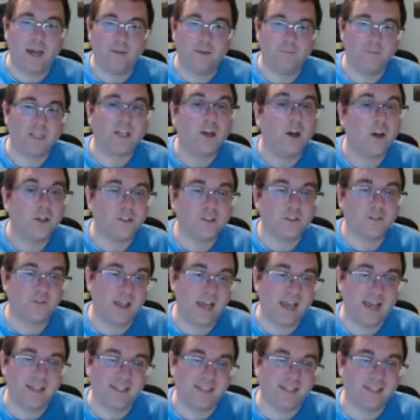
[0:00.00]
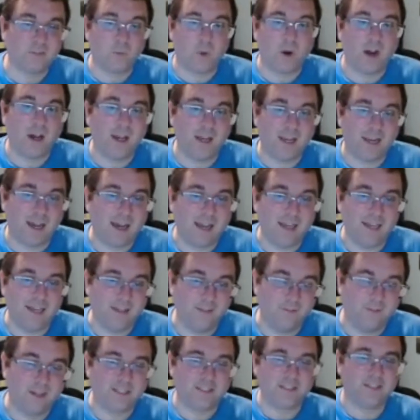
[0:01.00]
Because of that, that's why I
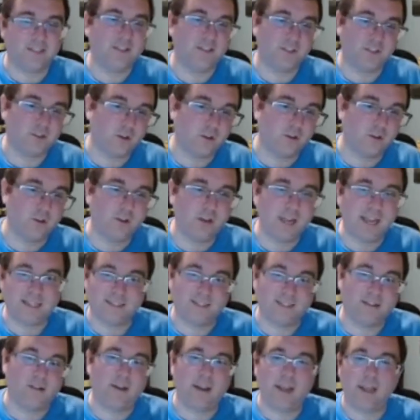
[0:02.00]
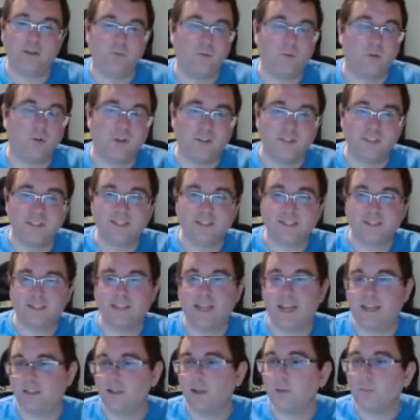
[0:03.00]
invest into starter decks. Now, I hadn't run these
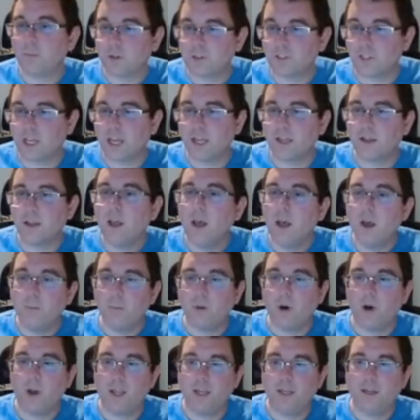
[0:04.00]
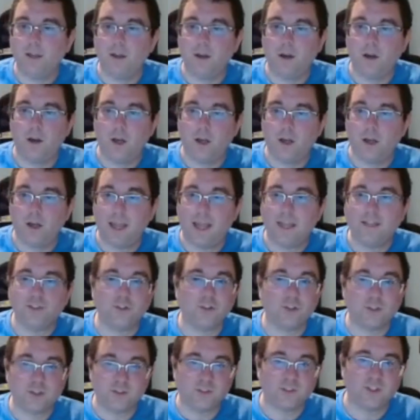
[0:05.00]
exact numbers yet, but as
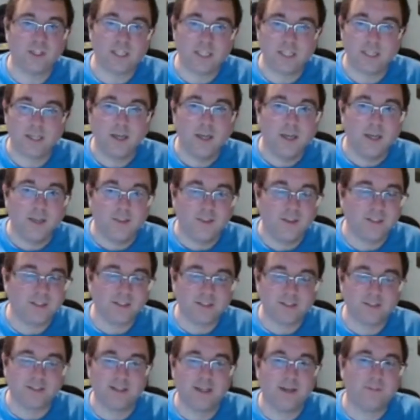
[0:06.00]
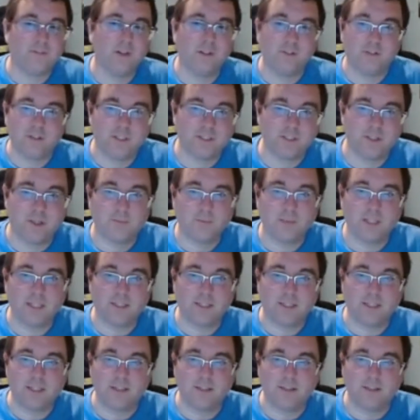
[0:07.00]
you can see, this is definitely
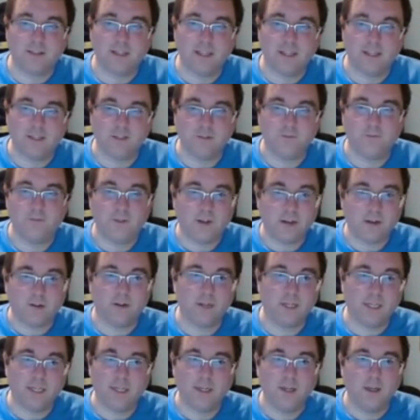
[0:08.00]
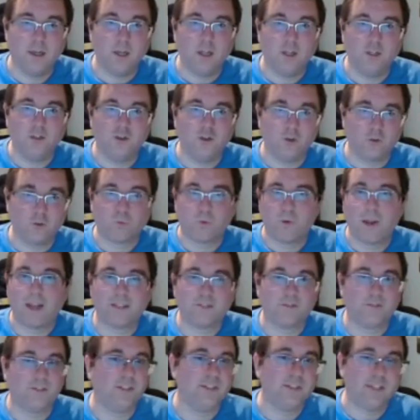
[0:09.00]
something that is very
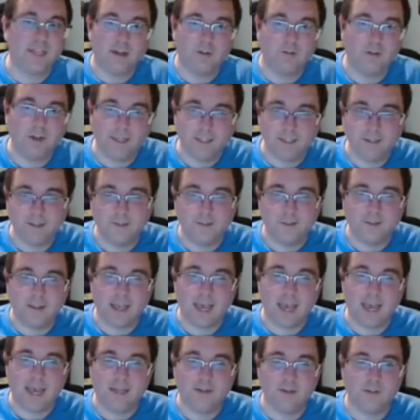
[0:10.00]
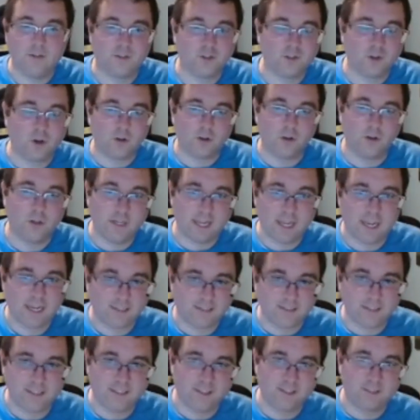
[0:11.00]
directly telling that starter
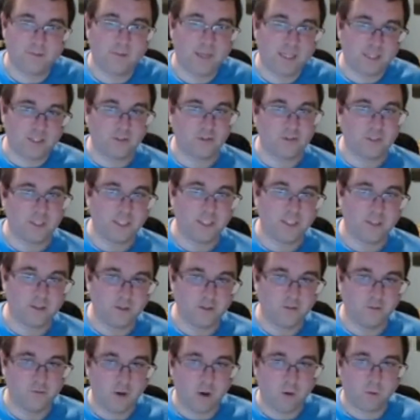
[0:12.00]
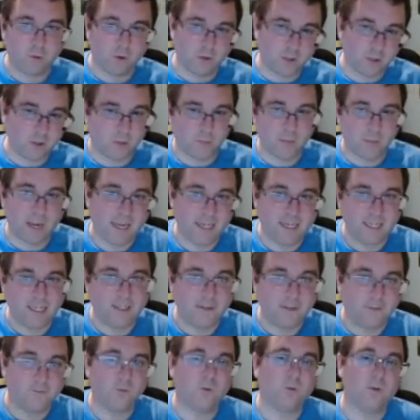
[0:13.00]
decks, especially the lower you're
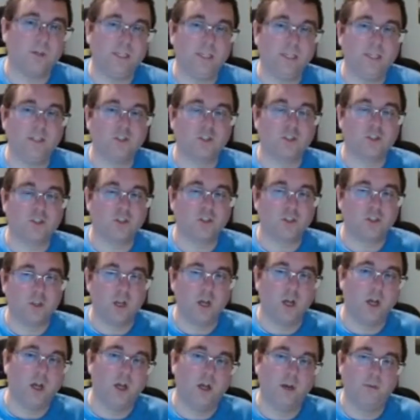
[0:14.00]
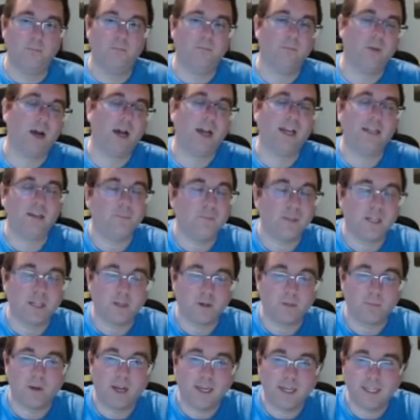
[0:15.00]
paying for each item that
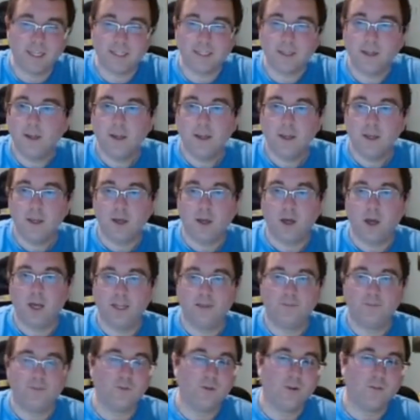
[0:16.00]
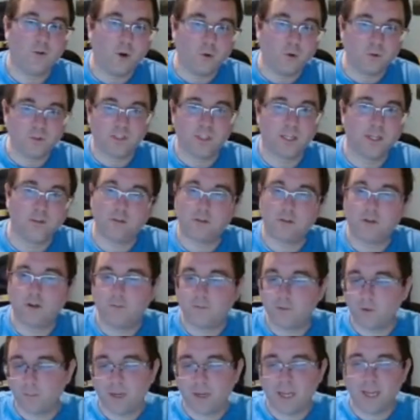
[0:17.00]
you're buying, if you have wholesale or
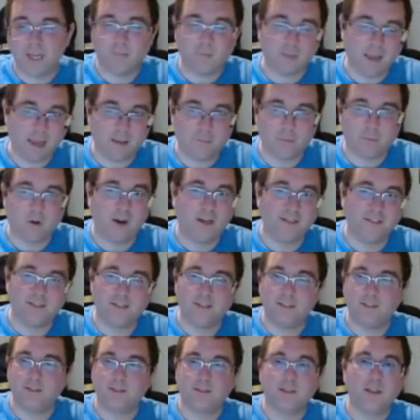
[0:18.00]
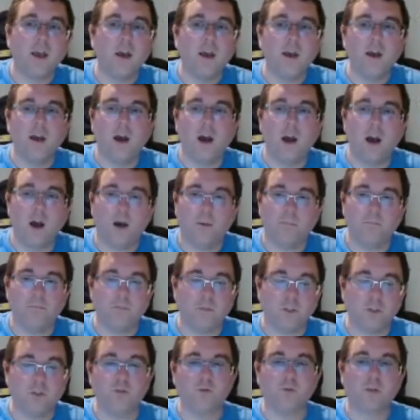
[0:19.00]
if you're paying MAPP prices,
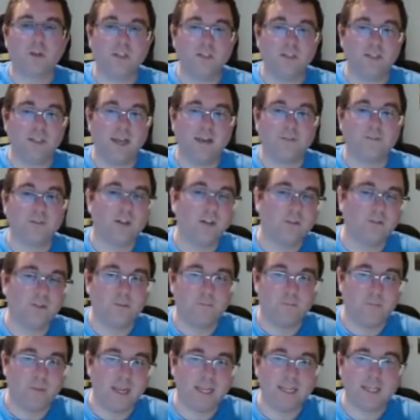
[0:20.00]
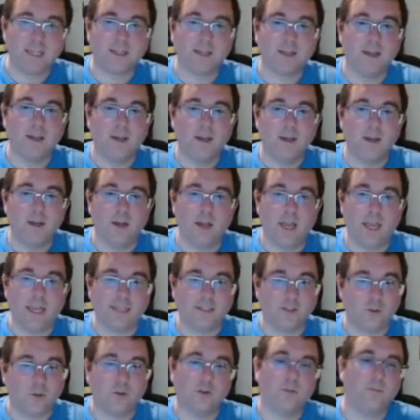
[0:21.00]
you can definitely make a
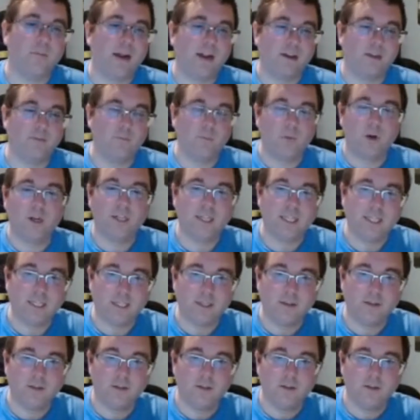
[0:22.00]
good amount of money